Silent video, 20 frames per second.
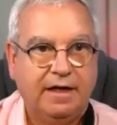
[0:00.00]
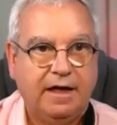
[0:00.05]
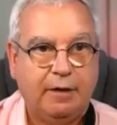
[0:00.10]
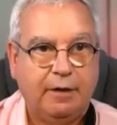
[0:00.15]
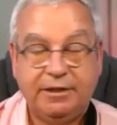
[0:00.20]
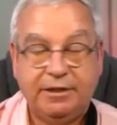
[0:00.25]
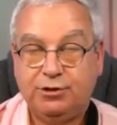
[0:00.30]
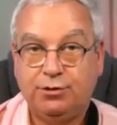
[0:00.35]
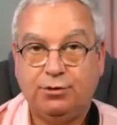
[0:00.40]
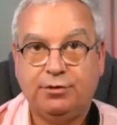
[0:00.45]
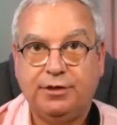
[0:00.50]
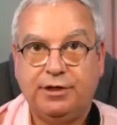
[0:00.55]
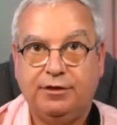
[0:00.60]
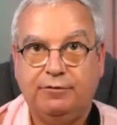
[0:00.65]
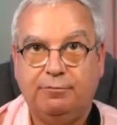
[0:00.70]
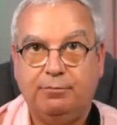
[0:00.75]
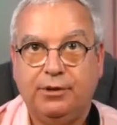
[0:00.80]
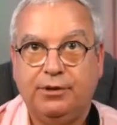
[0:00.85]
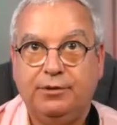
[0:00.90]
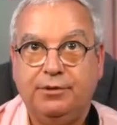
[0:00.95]
I mean, talking
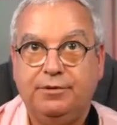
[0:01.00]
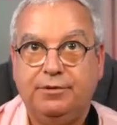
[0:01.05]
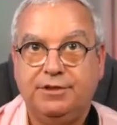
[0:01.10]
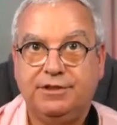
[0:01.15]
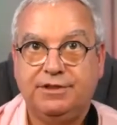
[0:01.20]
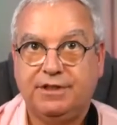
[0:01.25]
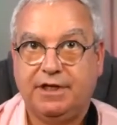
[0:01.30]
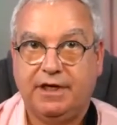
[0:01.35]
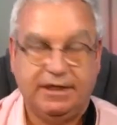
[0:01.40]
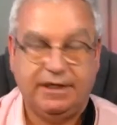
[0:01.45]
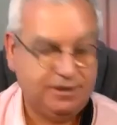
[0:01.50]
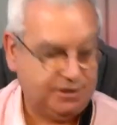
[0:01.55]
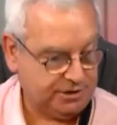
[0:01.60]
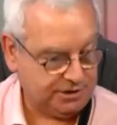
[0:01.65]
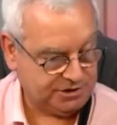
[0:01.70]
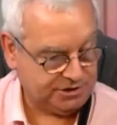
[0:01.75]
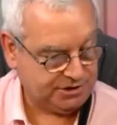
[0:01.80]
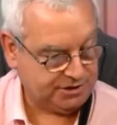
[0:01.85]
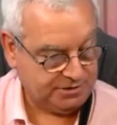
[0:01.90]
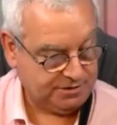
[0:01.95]
of blues, uh,
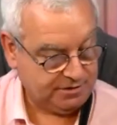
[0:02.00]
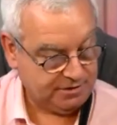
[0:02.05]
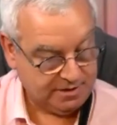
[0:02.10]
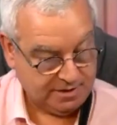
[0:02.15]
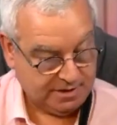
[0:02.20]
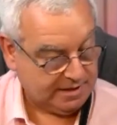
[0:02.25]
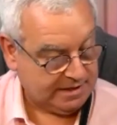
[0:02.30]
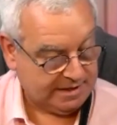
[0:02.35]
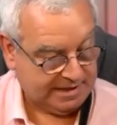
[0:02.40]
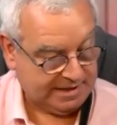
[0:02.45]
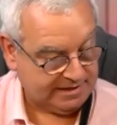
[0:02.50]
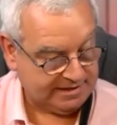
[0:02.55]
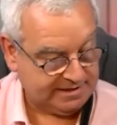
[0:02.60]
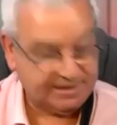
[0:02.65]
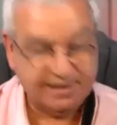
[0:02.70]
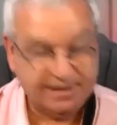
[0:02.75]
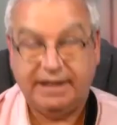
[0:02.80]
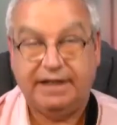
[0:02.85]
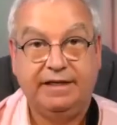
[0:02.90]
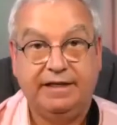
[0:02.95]
just in
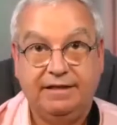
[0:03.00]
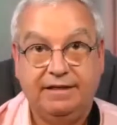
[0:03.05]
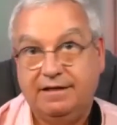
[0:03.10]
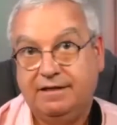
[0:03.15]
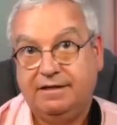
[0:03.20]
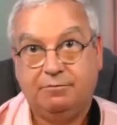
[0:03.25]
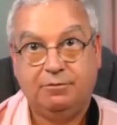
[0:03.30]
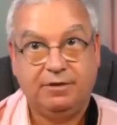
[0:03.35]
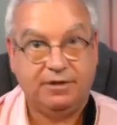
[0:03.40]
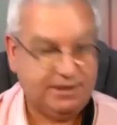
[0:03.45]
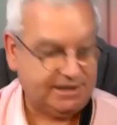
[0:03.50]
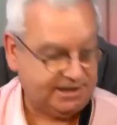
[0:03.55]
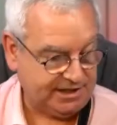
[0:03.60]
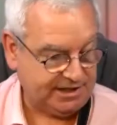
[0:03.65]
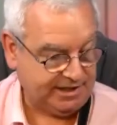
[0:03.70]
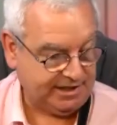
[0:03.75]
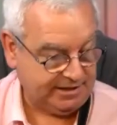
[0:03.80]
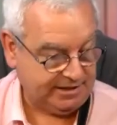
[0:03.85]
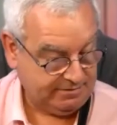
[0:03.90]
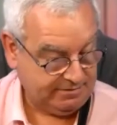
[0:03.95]
C with
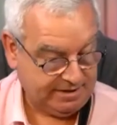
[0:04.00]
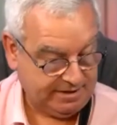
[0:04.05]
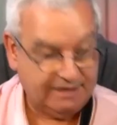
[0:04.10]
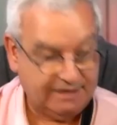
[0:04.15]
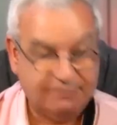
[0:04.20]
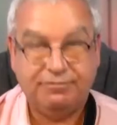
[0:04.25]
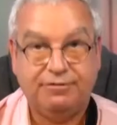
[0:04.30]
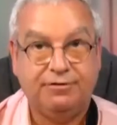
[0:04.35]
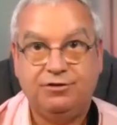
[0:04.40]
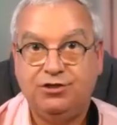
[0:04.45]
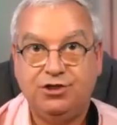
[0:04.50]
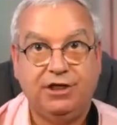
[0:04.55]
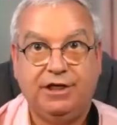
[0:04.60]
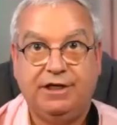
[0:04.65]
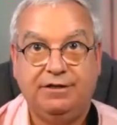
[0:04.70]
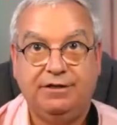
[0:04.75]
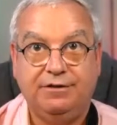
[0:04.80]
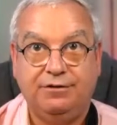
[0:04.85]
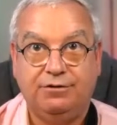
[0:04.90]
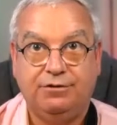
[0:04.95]
C, F and
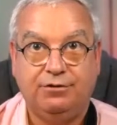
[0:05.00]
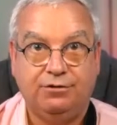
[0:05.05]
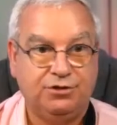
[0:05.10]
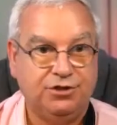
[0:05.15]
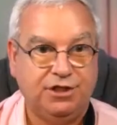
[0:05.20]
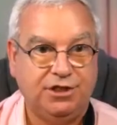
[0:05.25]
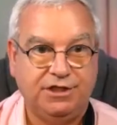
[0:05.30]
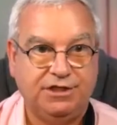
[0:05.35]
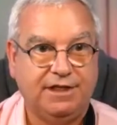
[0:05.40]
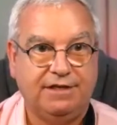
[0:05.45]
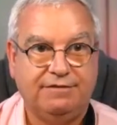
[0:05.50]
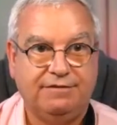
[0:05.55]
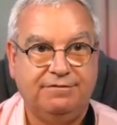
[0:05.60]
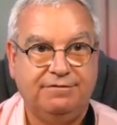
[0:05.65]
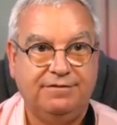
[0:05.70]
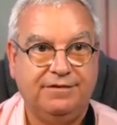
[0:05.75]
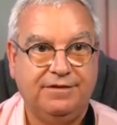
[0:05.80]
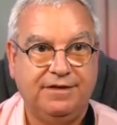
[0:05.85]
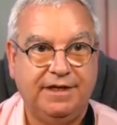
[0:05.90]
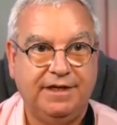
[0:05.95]
G or G7,
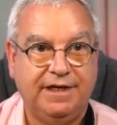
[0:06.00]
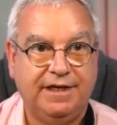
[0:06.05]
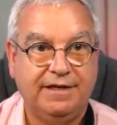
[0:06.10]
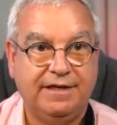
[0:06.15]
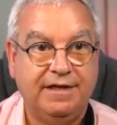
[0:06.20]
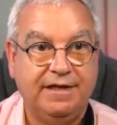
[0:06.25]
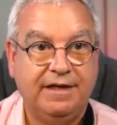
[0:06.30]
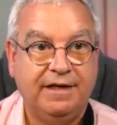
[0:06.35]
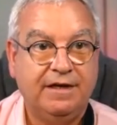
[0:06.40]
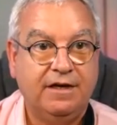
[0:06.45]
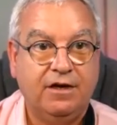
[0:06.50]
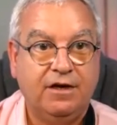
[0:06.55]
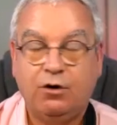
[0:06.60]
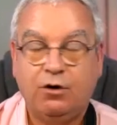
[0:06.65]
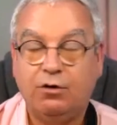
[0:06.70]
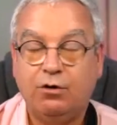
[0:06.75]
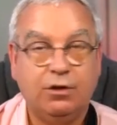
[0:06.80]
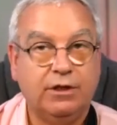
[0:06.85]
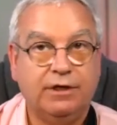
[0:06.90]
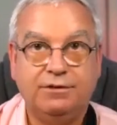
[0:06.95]
yeah?
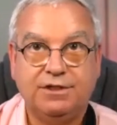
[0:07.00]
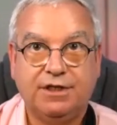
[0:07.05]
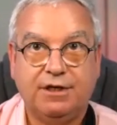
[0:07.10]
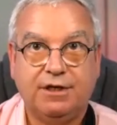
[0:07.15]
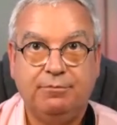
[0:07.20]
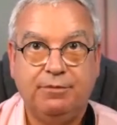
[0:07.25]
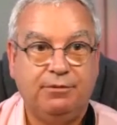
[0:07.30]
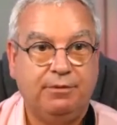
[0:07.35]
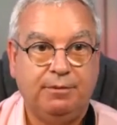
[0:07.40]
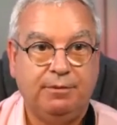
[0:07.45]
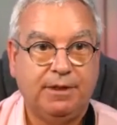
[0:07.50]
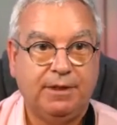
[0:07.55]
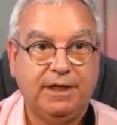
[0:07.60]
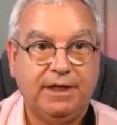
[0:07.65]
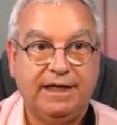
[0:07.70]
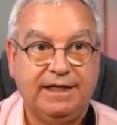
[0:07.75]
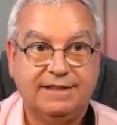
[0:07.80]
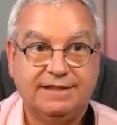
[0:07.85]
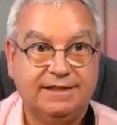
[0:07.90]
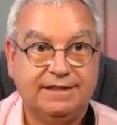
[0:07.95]
All those can be
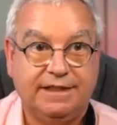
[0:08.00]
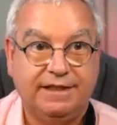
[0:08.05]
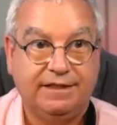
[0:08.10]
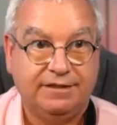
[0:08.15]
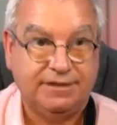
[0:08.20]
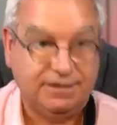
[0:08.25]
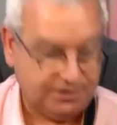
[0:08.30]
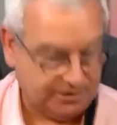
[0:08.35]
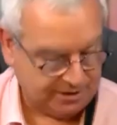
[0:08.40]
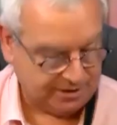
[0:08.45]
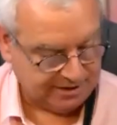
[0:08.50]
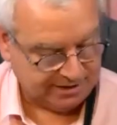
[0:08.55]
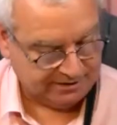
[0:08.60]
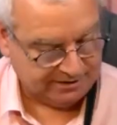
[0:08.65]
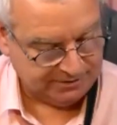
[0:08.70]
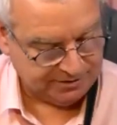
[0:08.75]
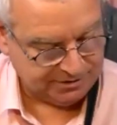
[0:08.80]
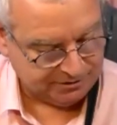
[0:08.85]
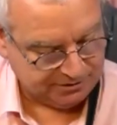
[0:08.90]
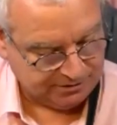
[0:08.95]
replaced, you know, so you can
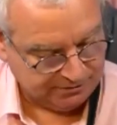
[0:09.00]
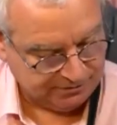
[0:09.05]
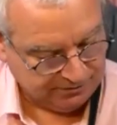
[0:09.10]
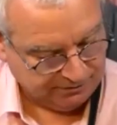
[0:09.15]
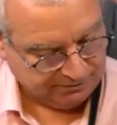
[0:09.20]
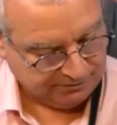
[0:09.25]
have a sort of...